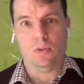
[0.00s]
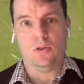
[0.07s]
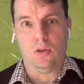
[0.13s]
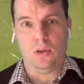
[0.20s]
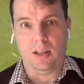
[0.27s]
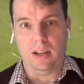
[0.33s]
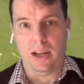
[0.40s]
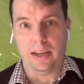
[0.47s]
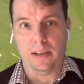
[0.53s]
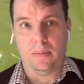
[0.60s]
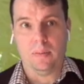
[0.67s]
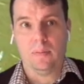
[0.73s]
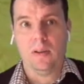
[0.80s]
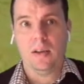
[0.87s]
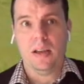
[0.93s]
or the like.
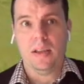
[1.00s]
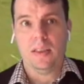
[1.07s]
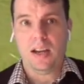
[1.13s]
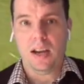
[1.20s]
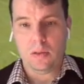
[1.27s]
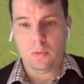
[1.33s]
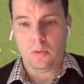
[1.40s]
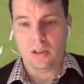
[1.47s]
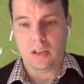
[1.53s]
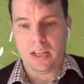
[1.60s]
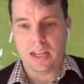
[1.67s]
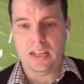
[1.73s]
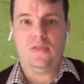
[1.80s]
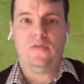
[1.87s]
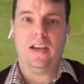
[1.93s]
The other one
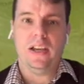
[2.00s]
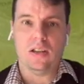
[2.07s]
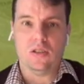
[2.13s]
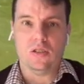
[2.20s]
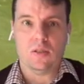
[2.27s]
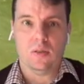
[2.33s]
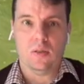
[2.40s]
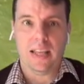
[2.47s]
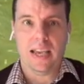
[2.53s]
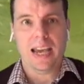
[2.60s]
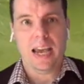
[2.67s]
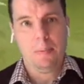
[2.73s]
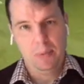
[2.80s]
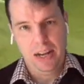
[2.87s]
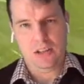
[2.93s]
is figures. They
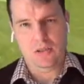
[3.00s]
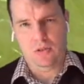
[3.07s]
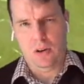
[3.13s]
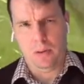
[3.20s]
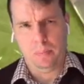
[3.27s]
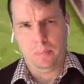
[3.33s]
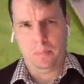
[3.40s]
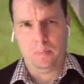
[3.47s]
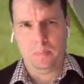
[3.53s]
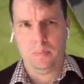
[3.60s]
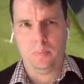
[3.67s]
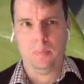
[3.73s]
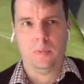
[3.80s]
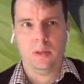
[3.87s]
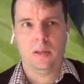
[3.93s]
came later on.
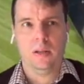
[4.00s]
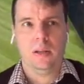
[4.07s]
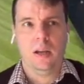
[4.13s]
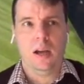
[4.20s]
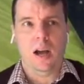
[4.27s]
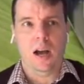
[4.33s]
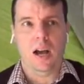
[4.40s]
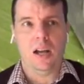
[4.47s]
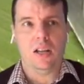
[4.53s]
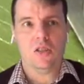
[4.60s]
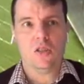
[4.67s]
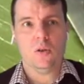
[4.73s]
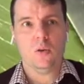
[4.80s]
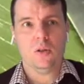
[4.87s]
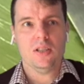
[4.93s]

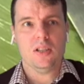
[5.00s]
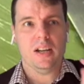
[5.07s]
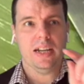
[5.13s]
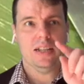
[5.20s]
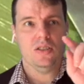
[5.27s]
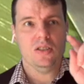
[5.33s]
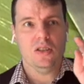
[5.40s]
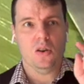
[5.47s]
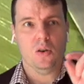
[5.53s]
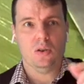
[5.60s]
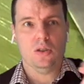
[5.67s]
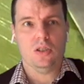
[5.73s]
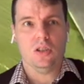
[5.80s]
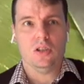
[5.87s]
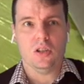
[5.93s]
Score design
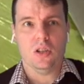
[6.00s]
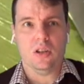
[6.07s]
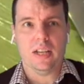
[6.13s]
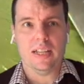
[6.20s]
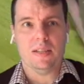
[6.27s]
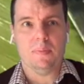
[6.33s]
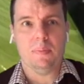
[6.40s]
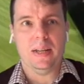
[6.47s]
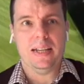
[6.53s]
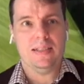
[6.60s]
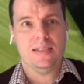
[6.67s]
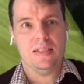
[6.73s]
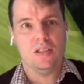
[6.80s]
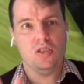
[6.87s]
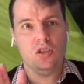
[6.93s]
onto the cookies and
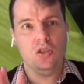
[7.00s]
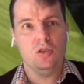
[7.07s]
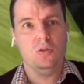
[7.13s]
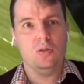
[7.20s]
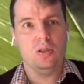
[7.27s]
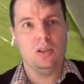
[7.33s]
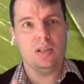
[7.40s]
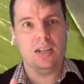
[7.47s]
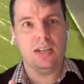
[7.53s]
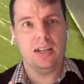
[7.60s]
place the 2 cut